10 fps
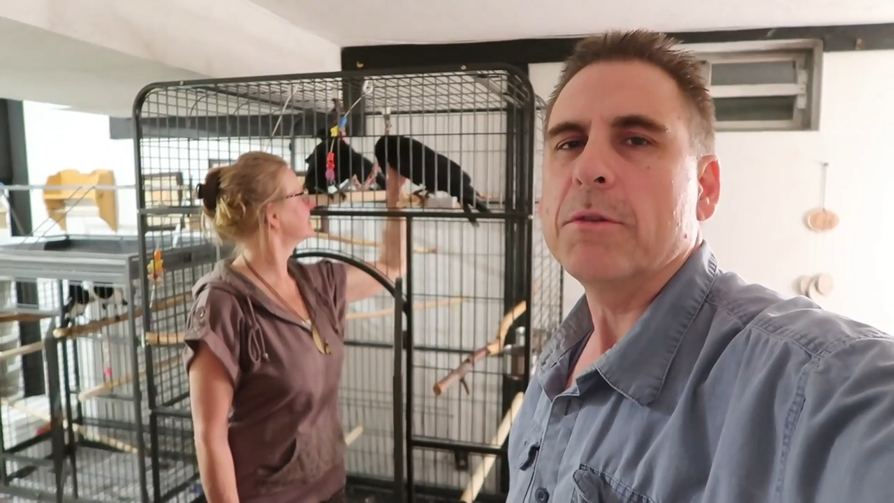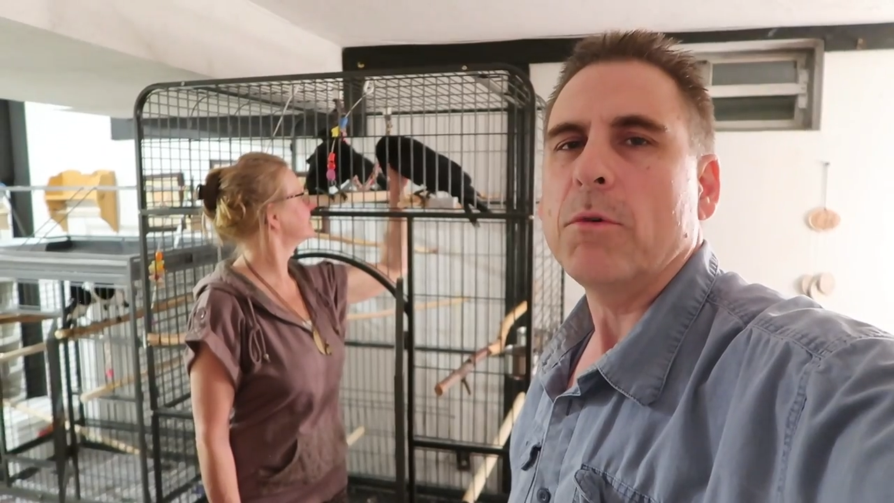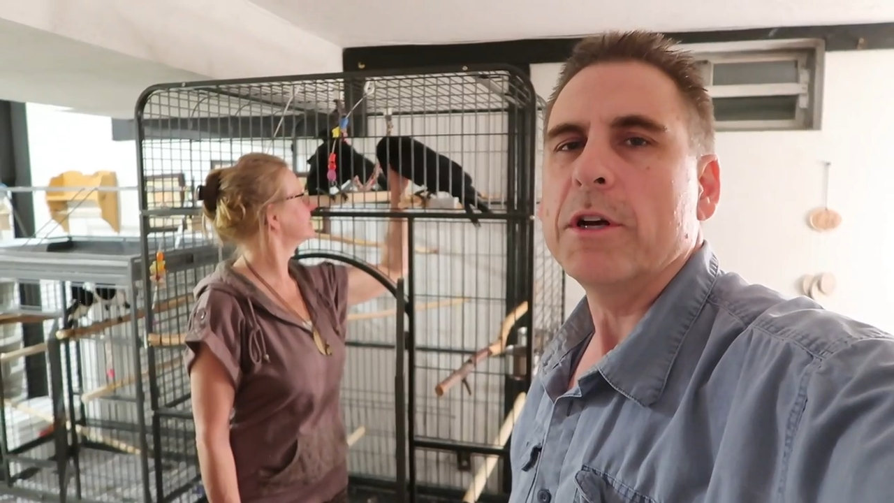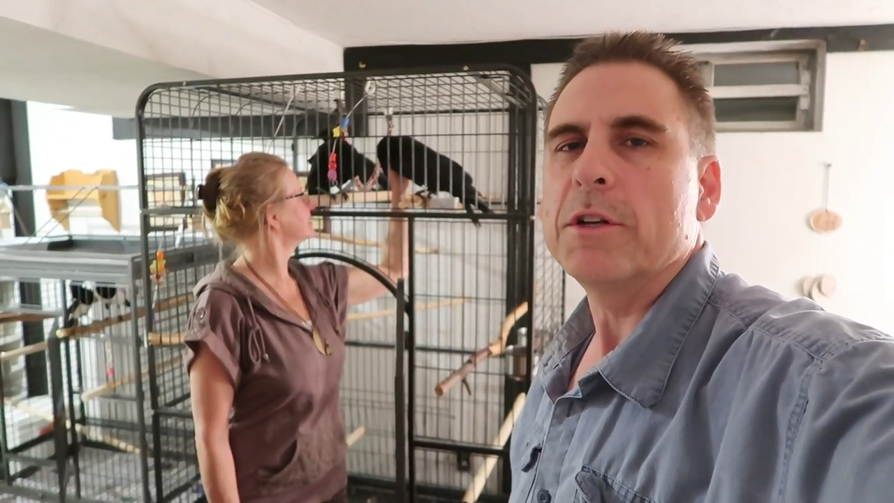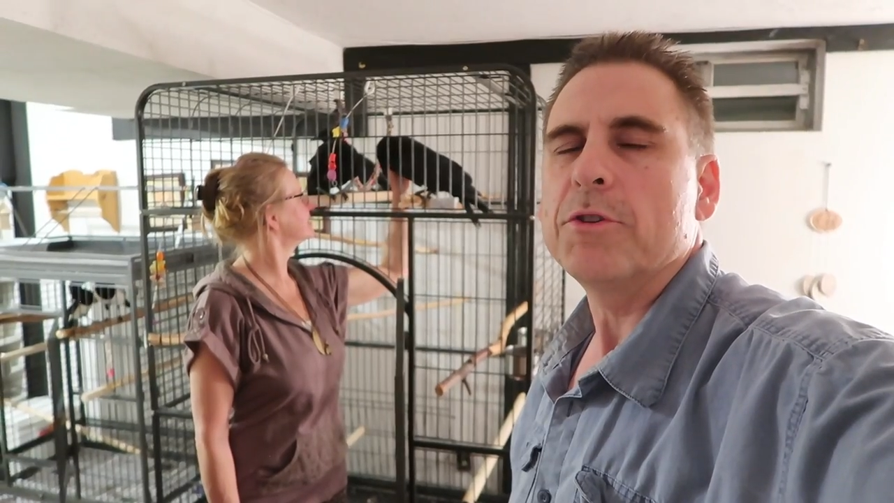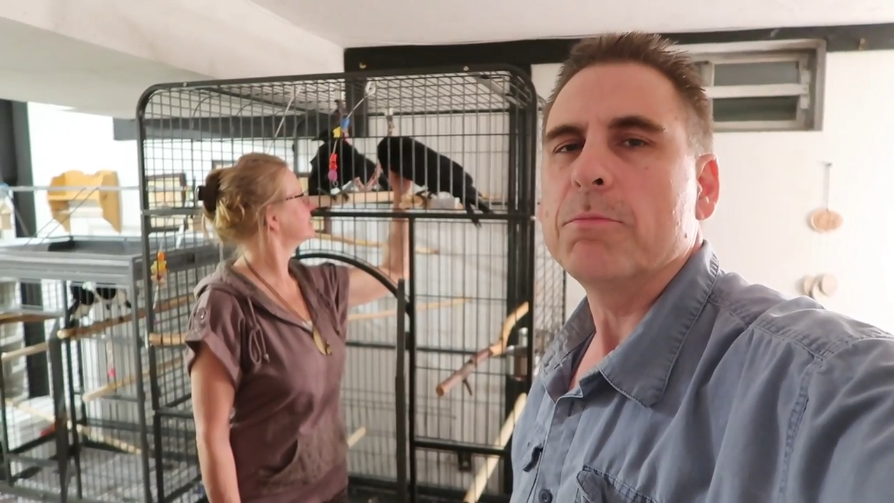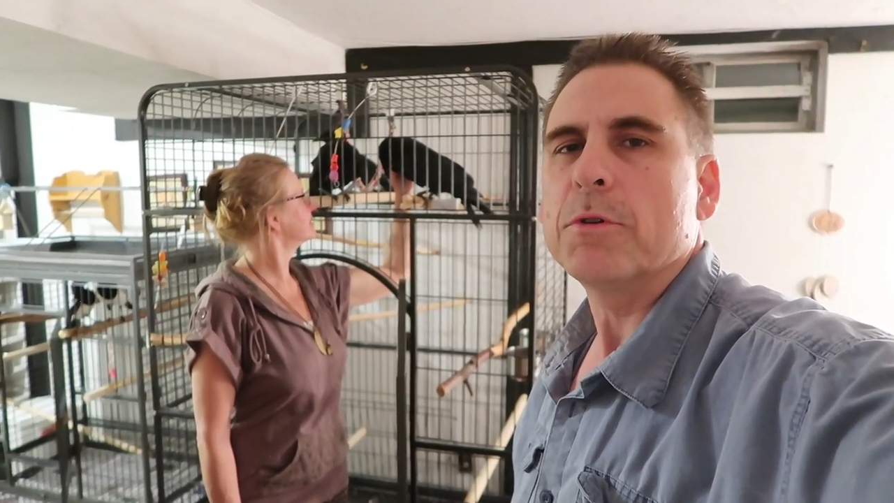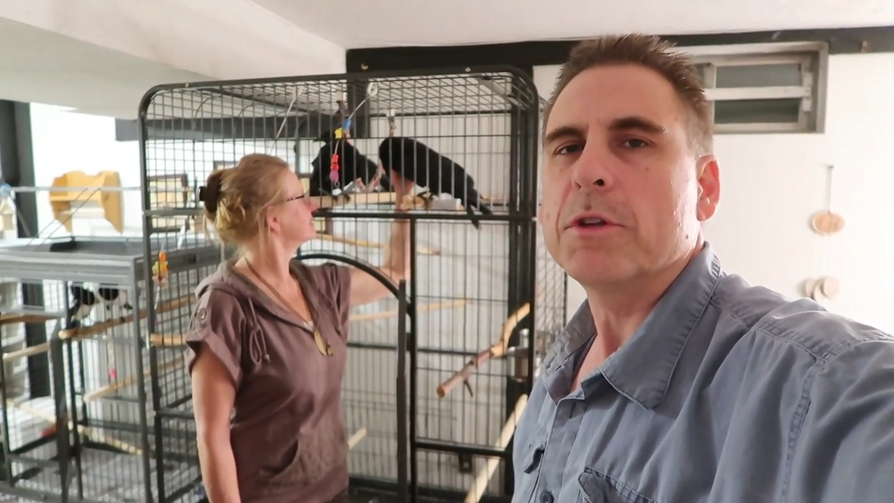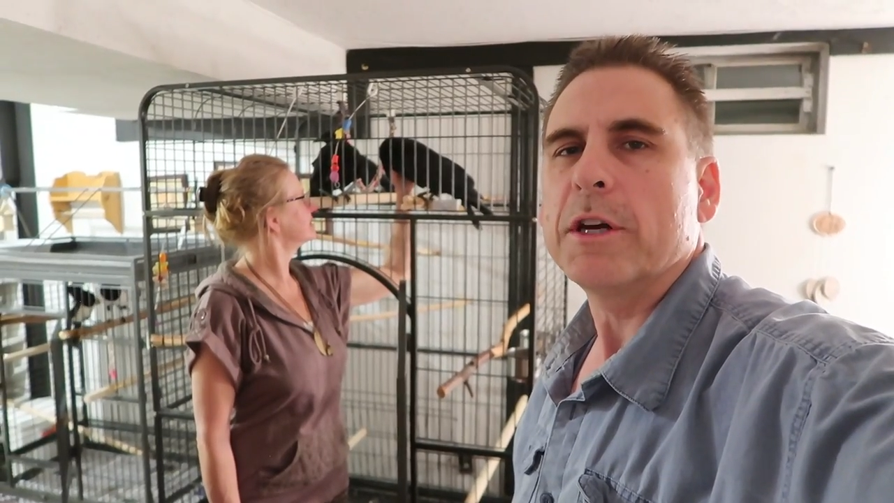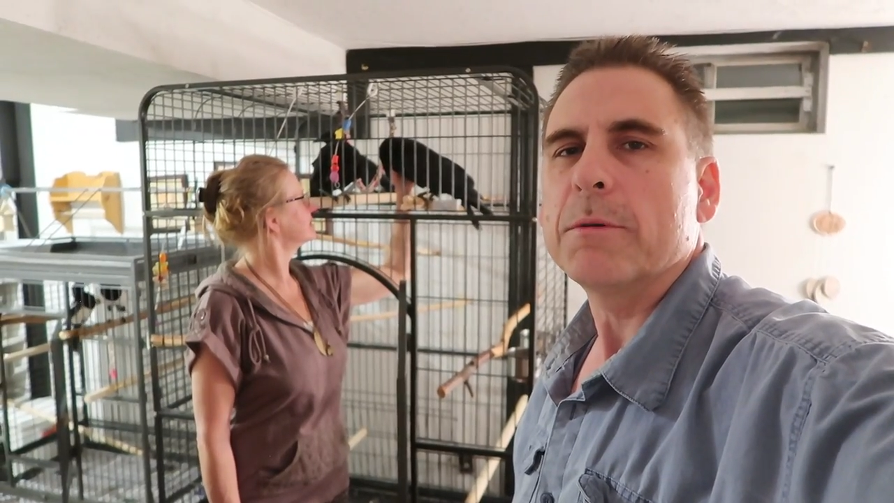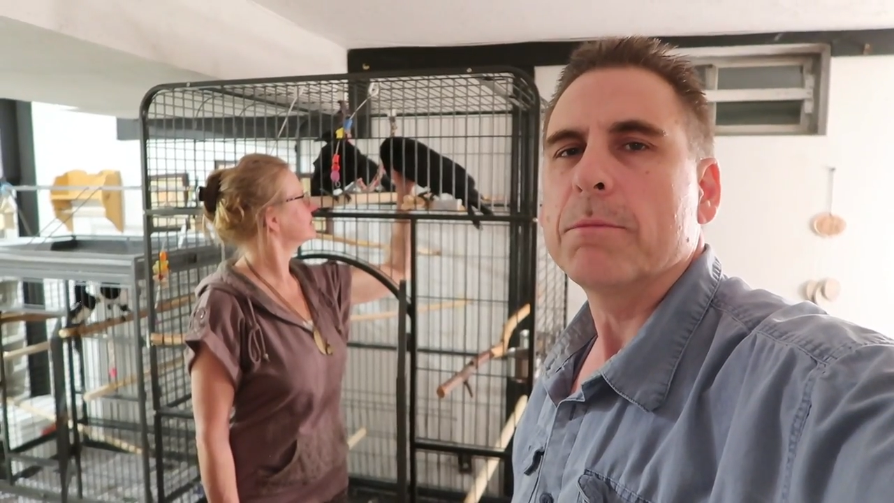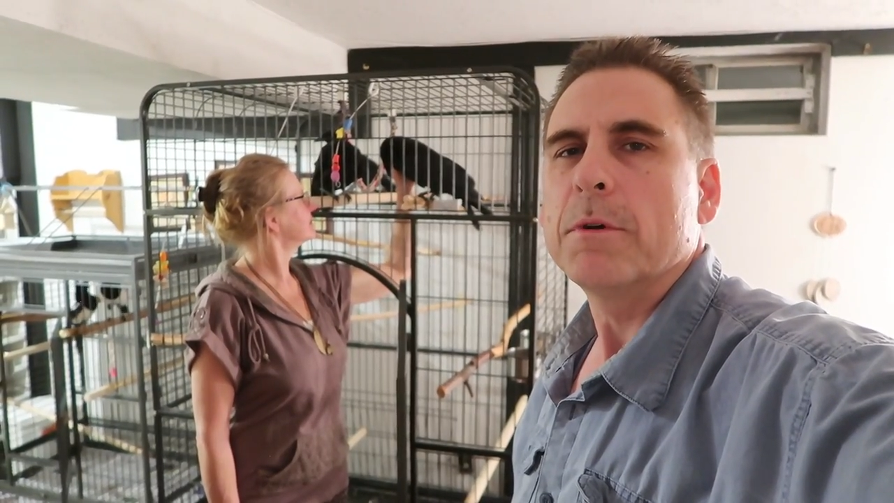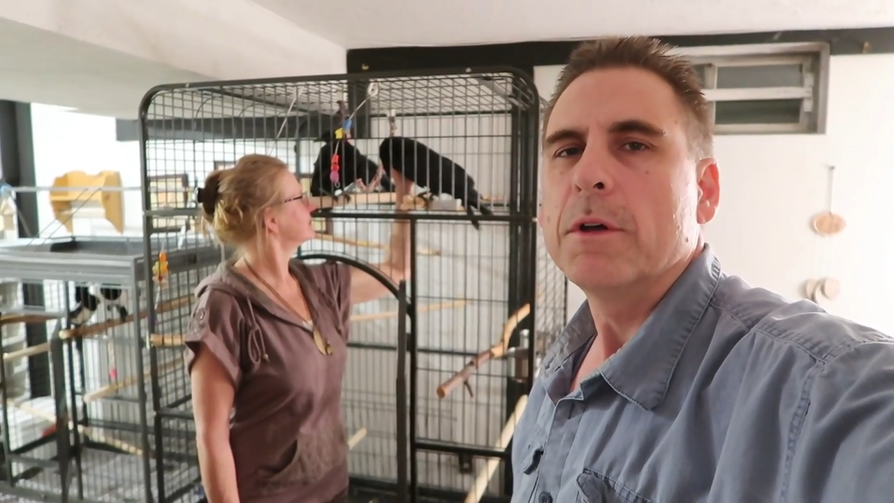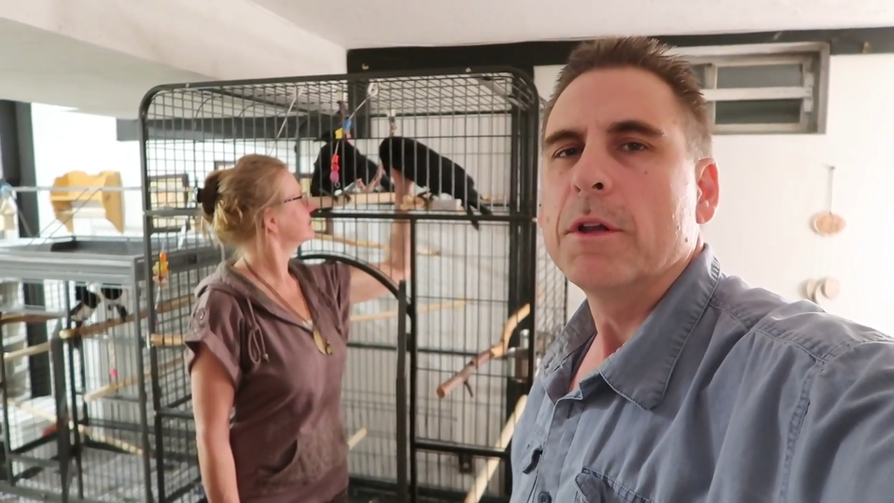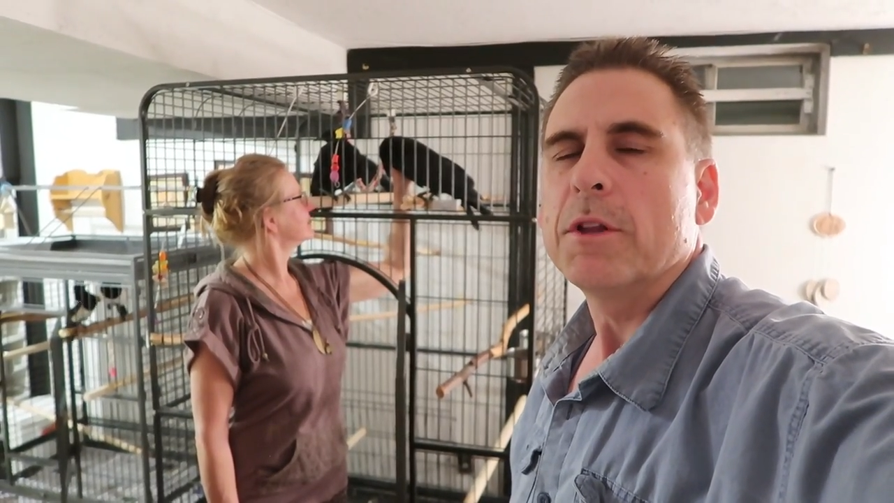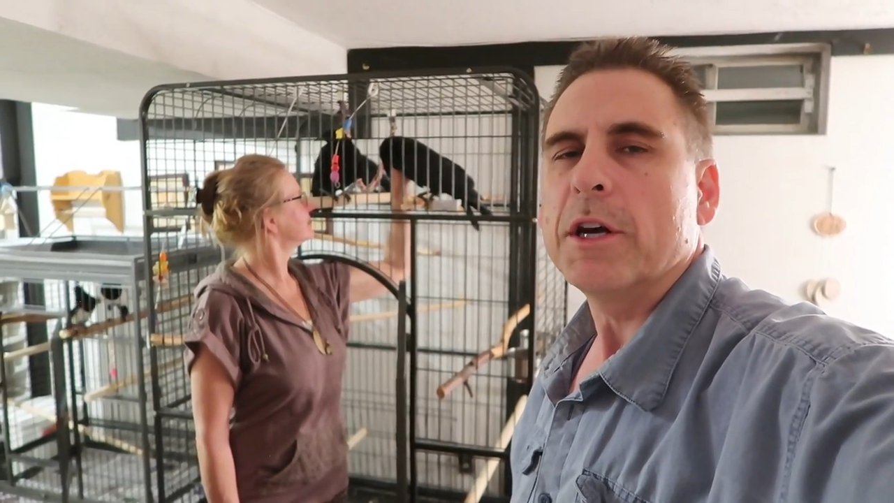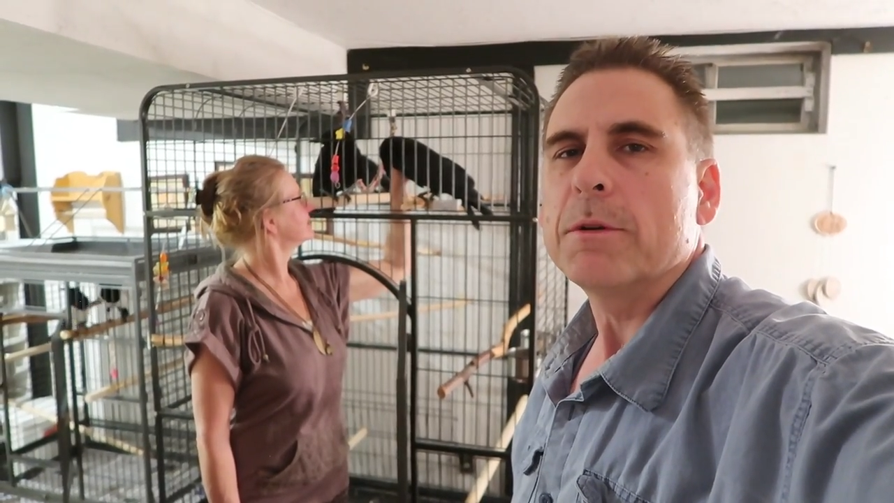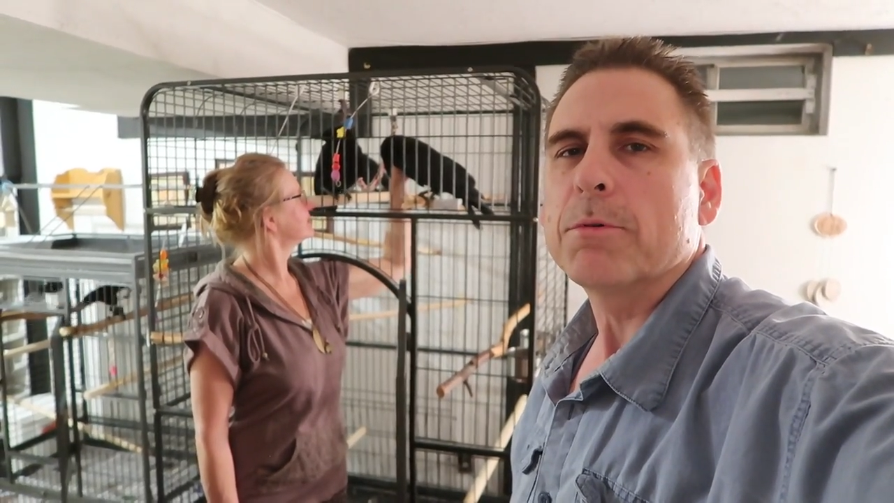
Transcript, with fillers: Why did you put that